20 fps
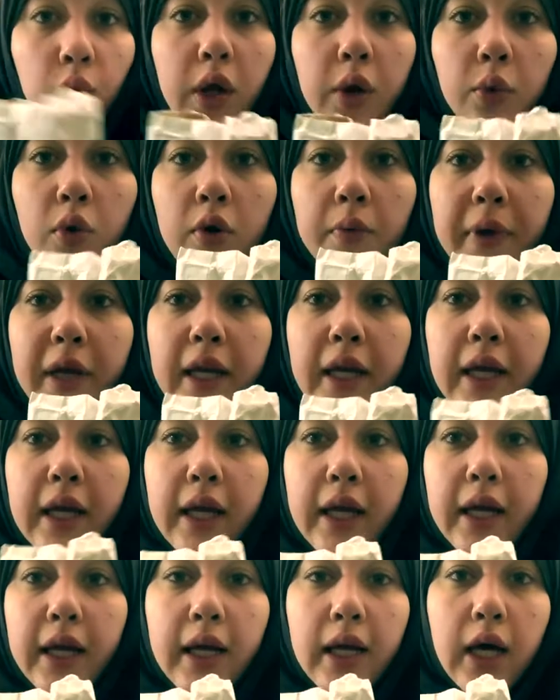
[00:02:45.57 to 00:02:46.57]
We will be
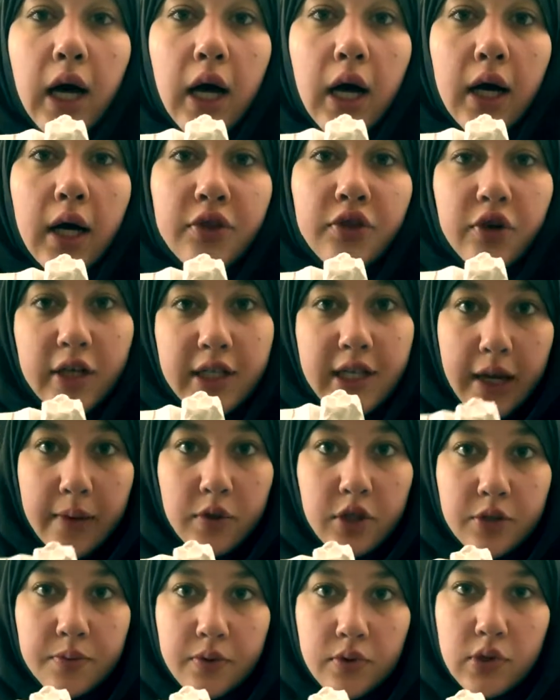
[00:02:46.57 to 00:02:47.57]
needing 3
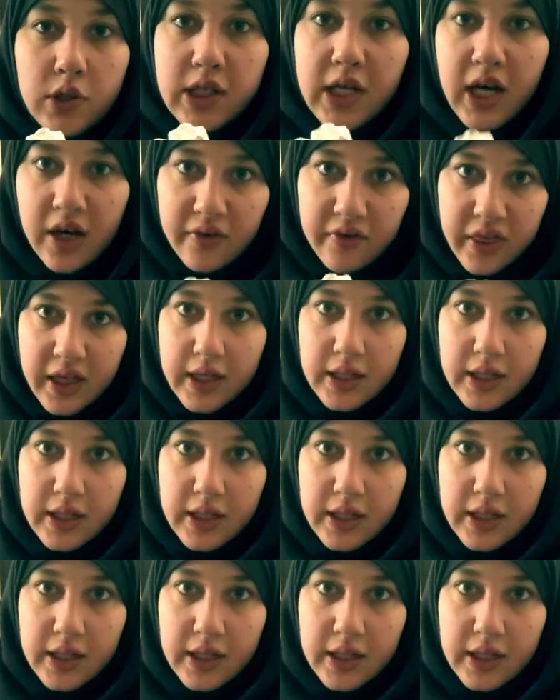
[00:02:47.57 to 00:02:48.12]
tablespoons of